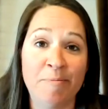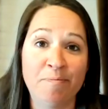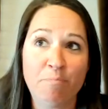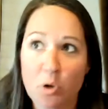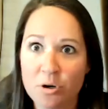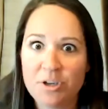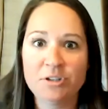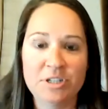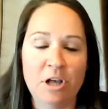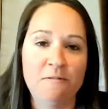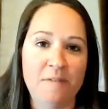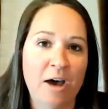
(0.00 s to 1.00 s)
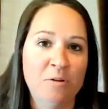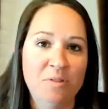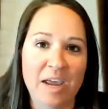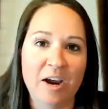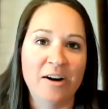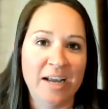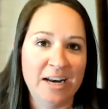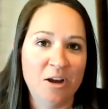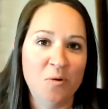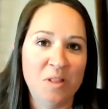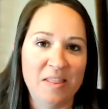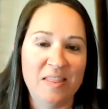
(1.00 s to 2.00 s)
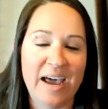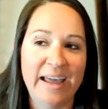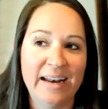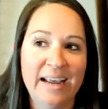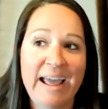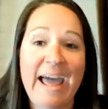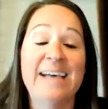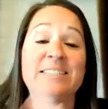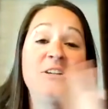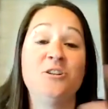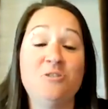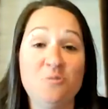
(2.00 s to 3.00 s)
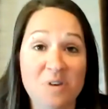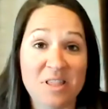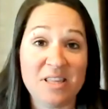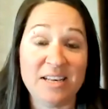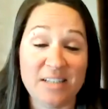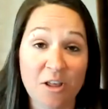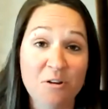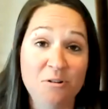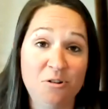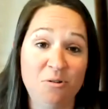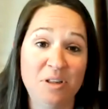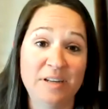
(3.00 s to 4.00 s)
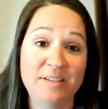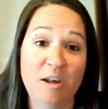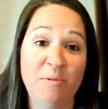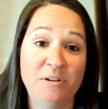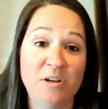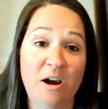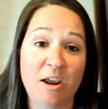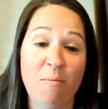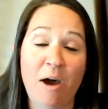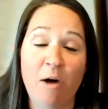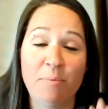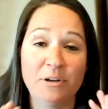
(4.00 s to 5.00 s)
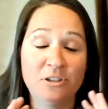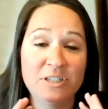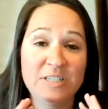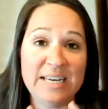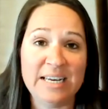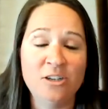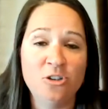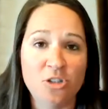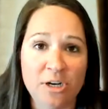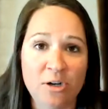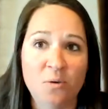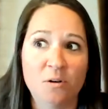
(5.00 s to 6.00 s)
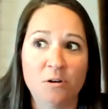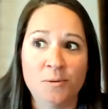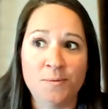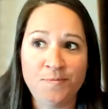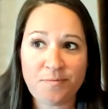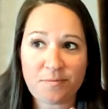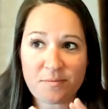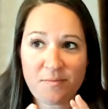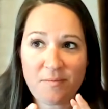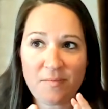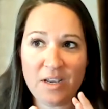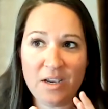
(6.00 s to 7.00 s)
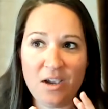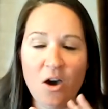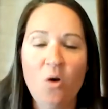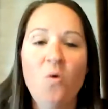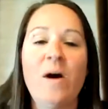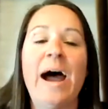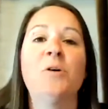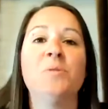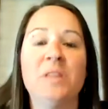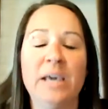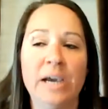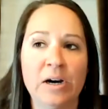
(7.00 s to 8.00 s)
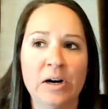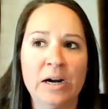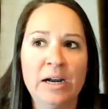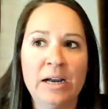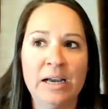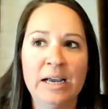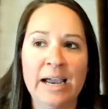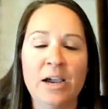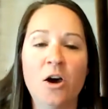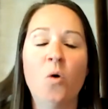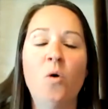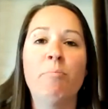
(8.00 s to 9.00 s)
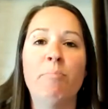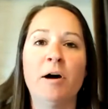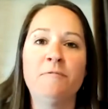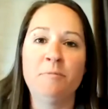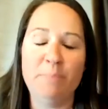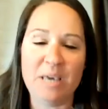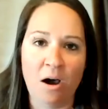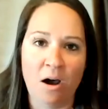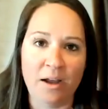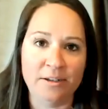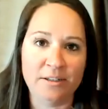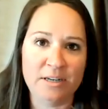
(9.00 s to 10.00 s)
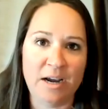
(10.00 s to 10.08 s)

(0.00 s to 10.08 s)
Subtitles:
Put yourself out there. And I know that that has to do with these other two things I've been talking about, but just in general, go out there and go above and beyond.